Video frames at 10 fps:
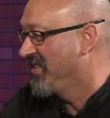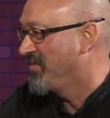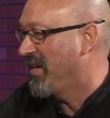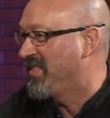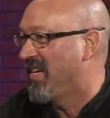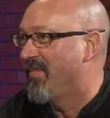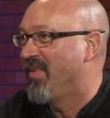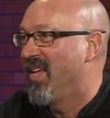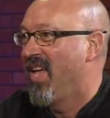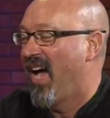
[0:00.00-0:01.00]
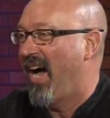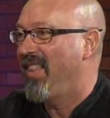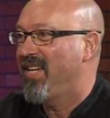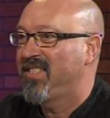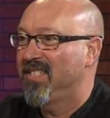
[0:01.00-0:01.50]
But I
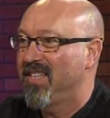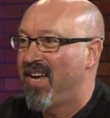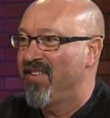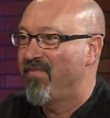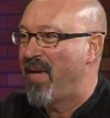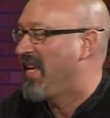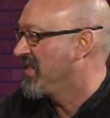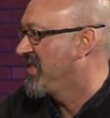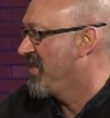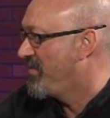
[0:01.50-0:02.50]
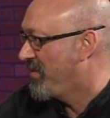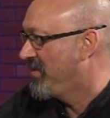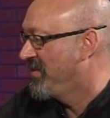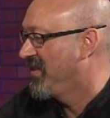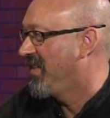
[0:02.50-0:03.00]
like to kind of make it simple,